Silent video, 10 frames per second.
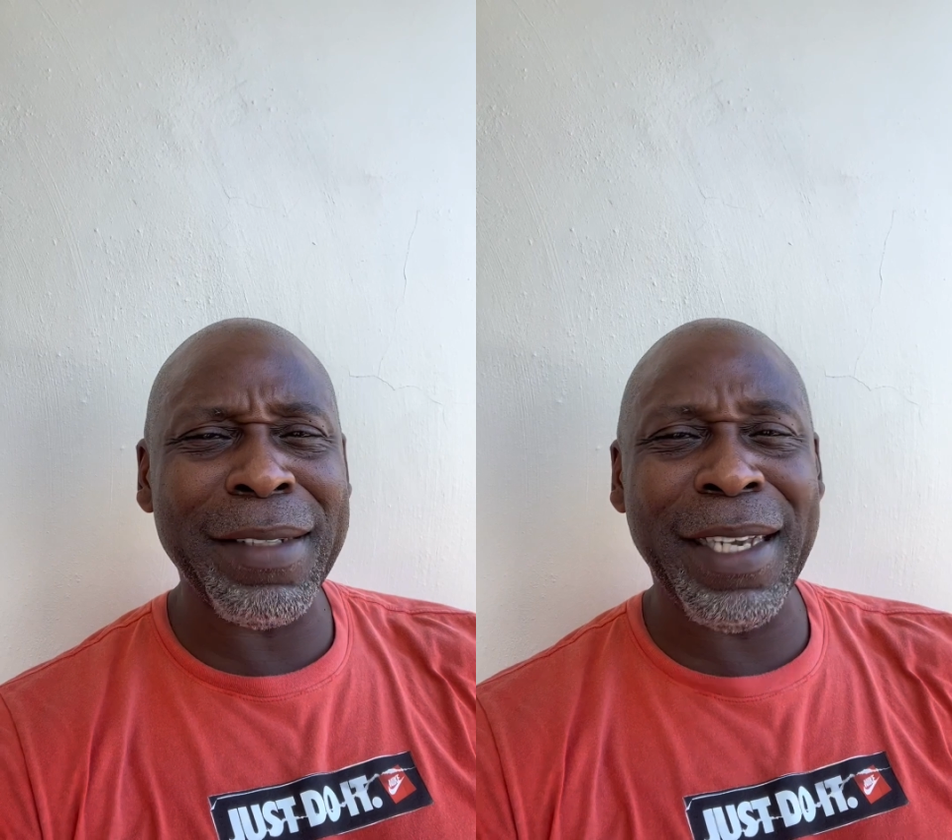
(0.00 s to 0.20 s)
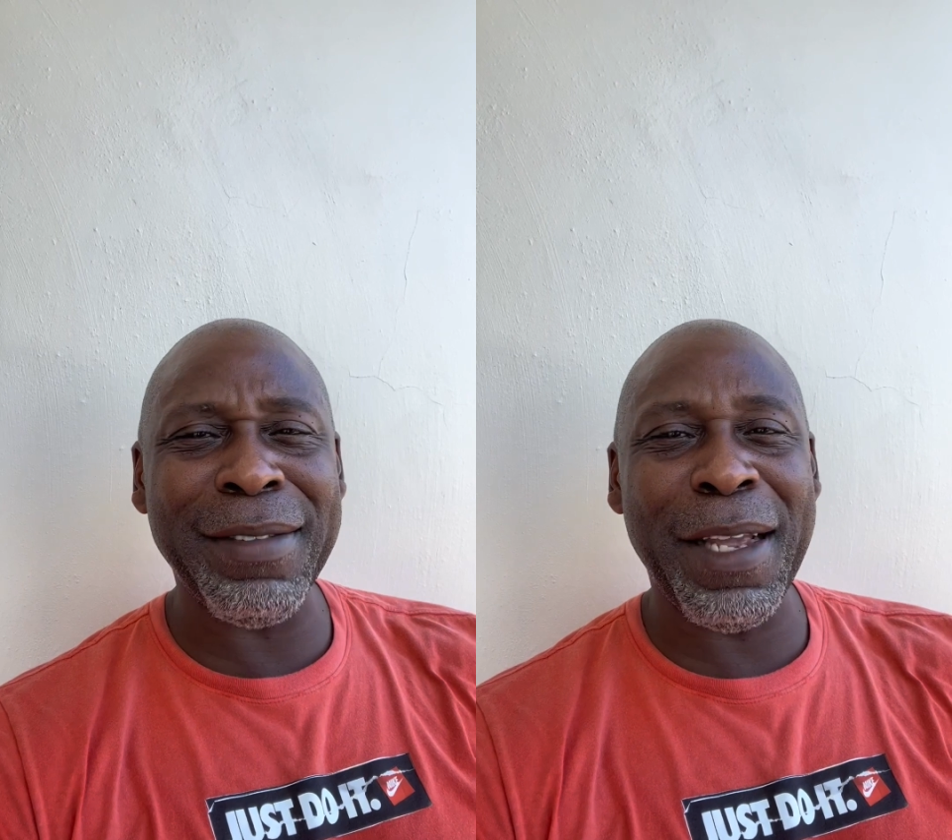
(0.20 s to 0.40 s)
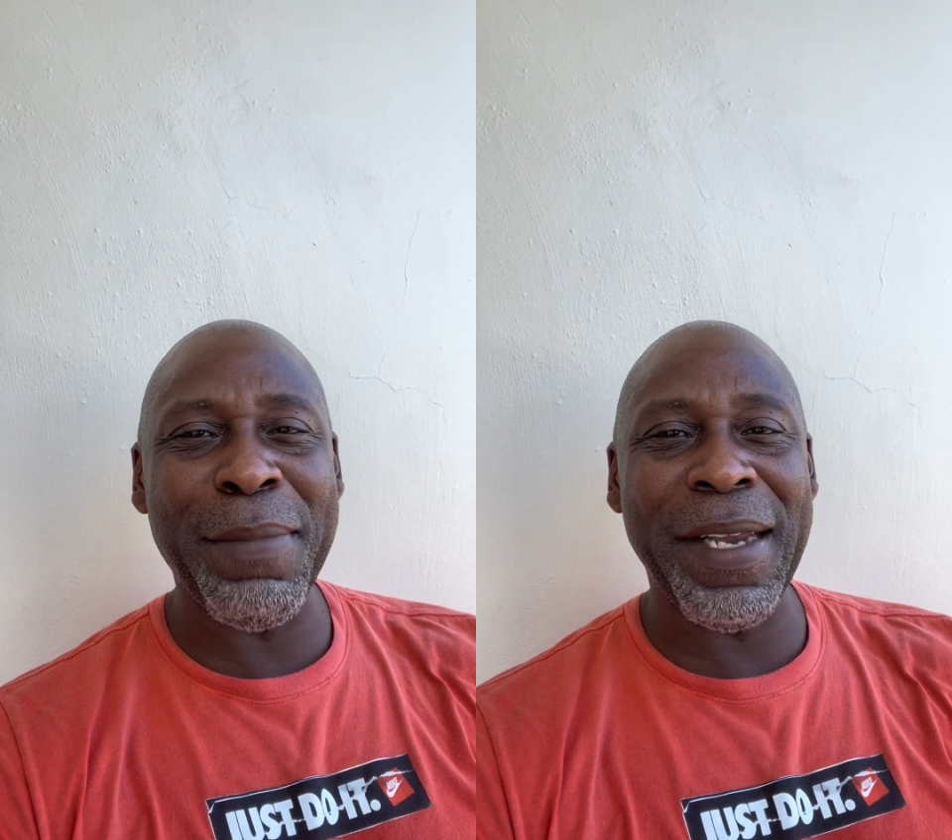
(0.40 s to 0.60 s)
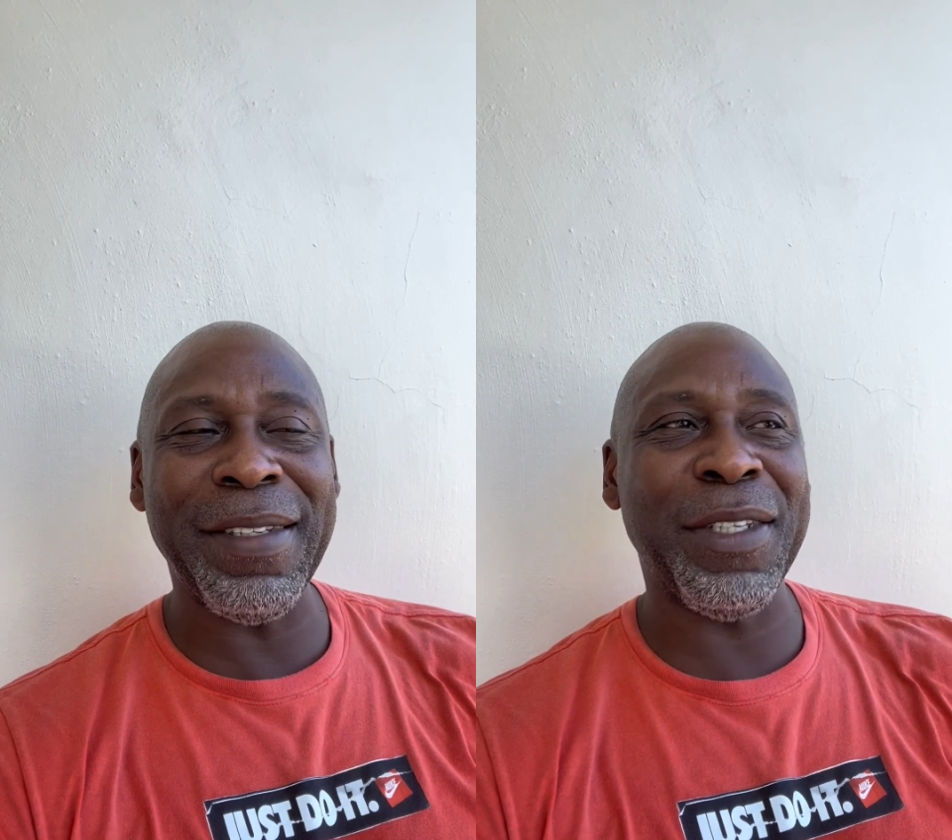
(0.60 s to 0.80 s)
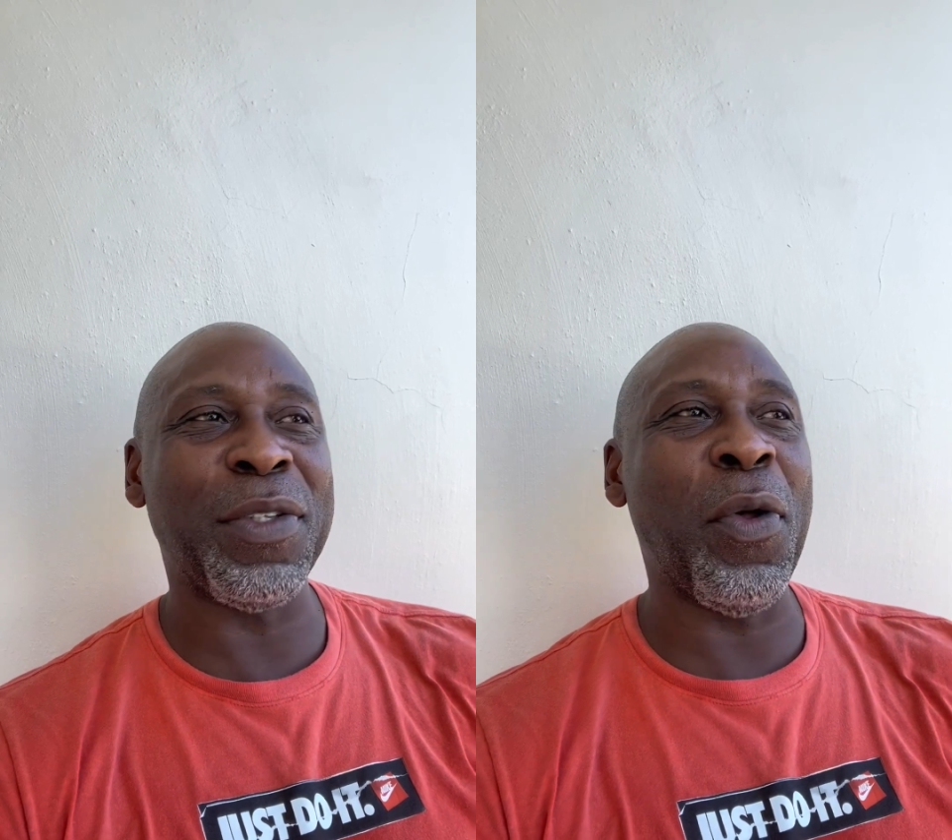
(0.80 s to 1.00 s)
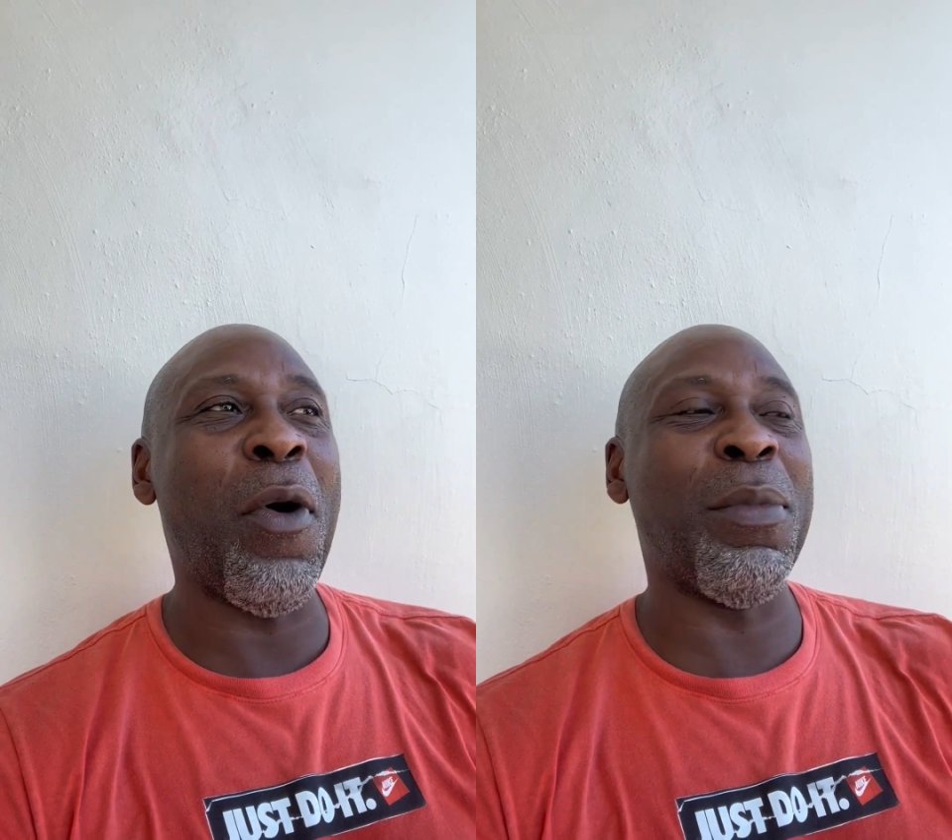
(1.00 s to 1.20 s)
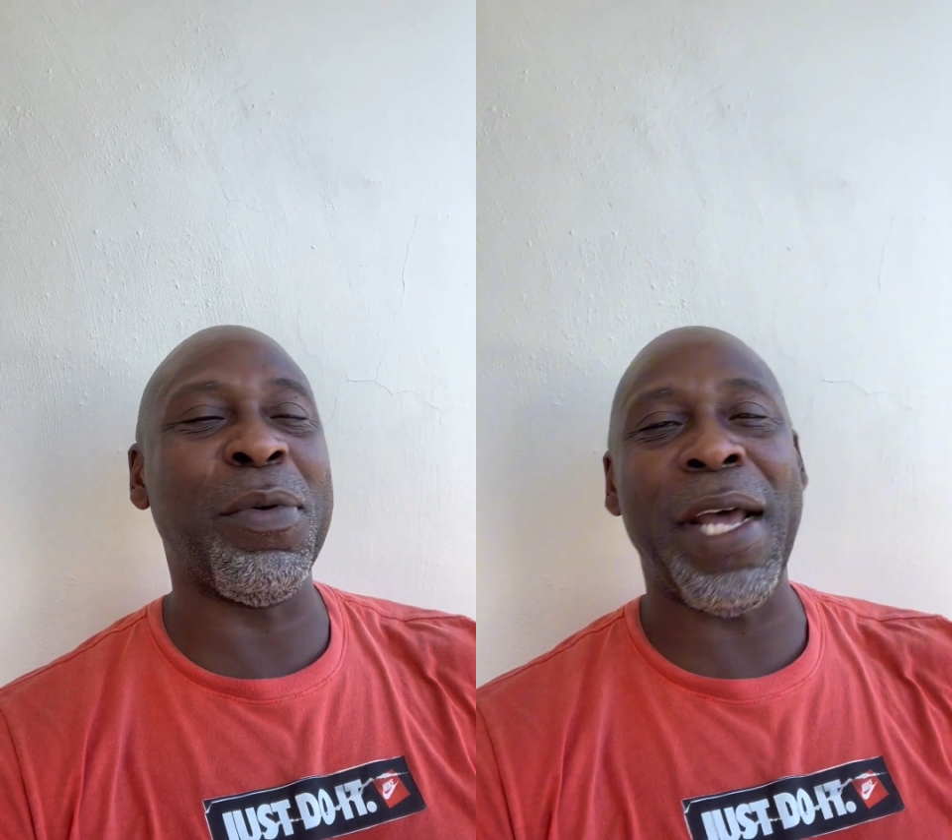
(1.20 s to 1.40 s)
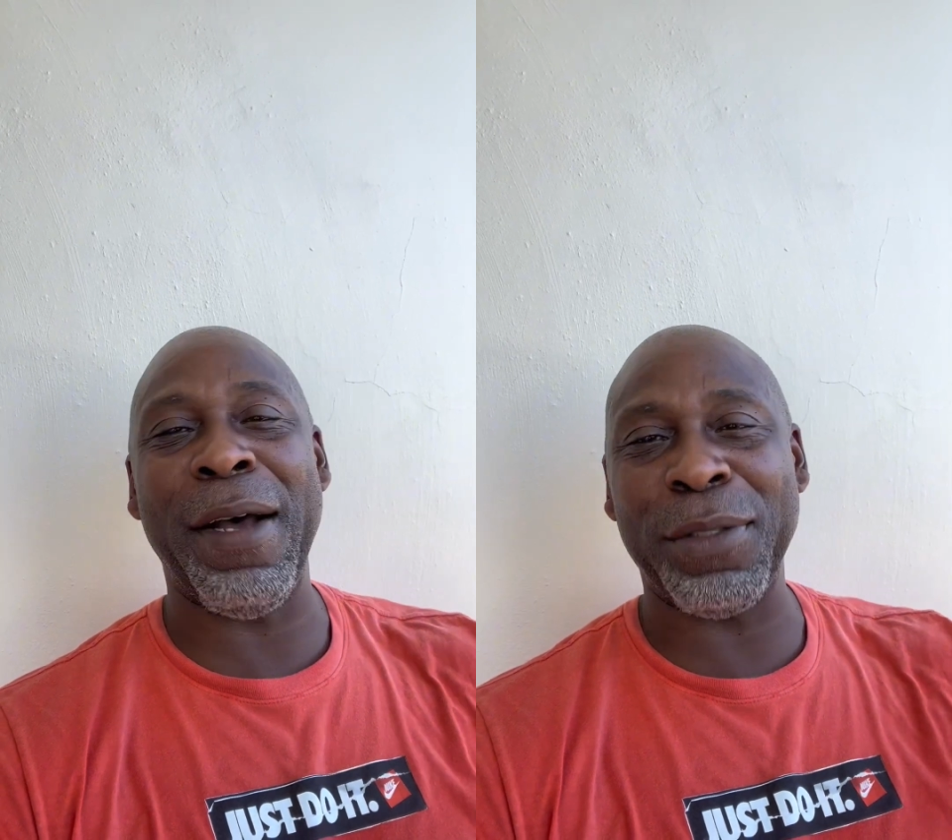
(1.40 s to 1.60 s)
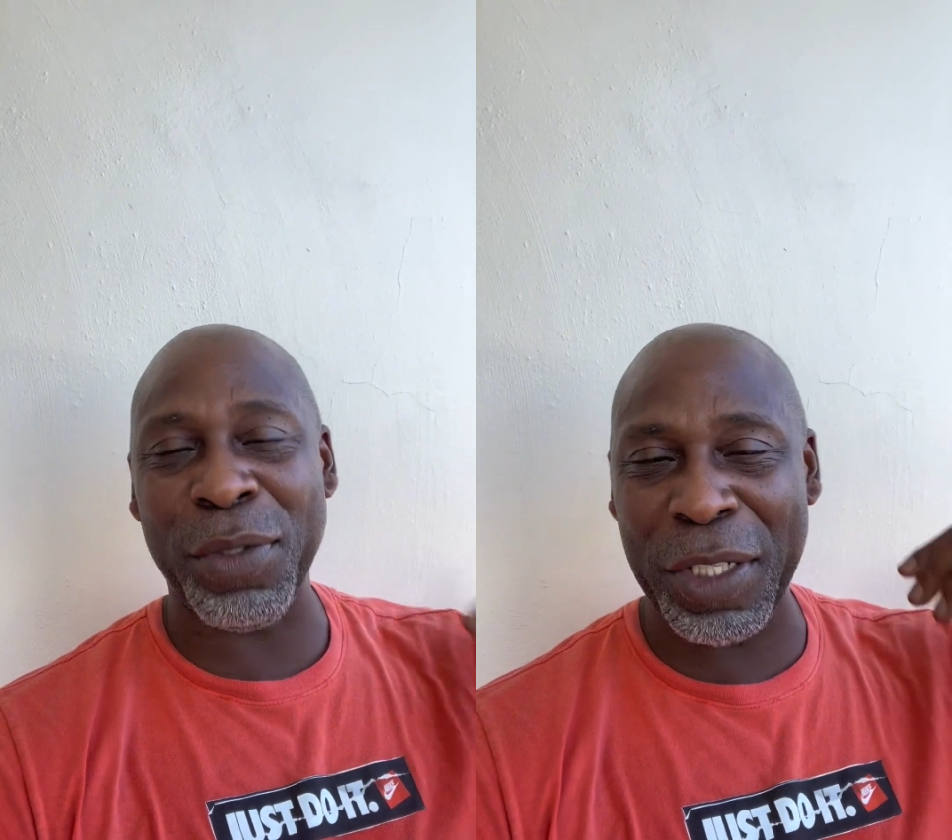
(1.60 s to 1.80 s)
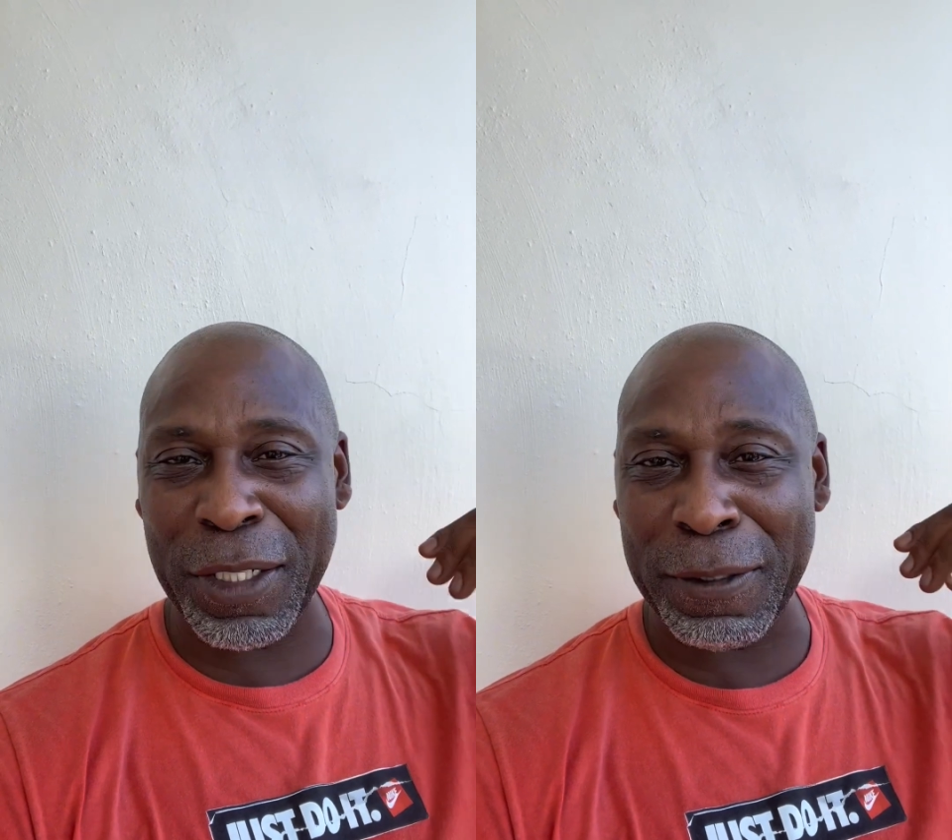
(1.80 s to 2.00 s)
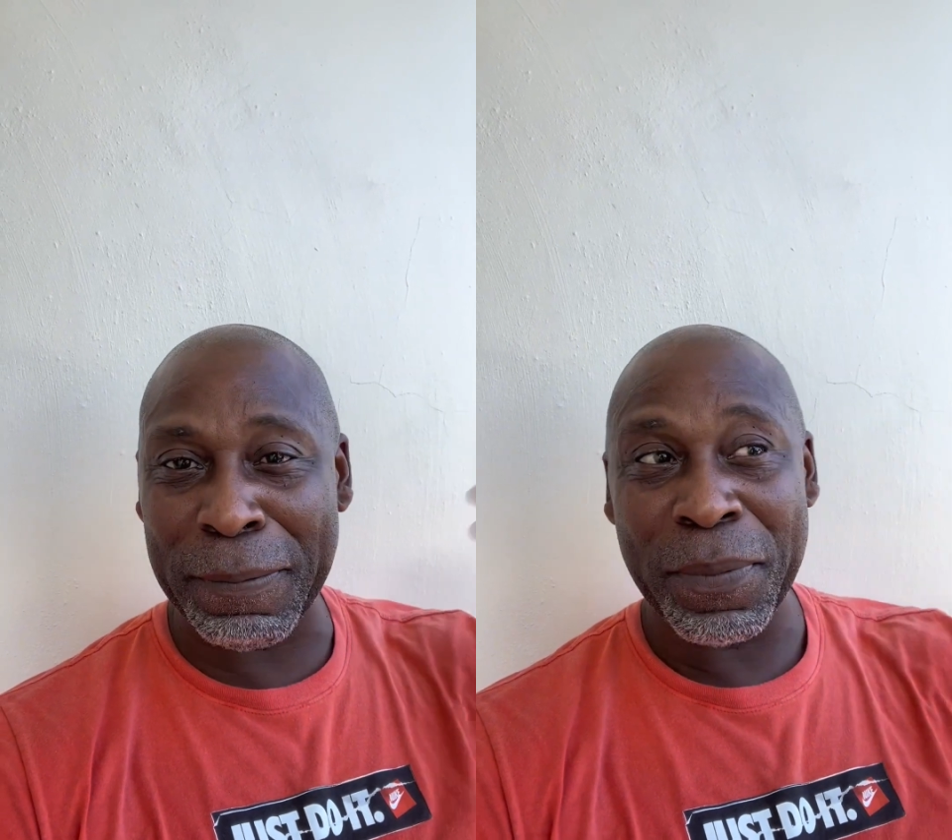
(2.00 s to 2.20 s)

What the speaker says: they're making this normal now to just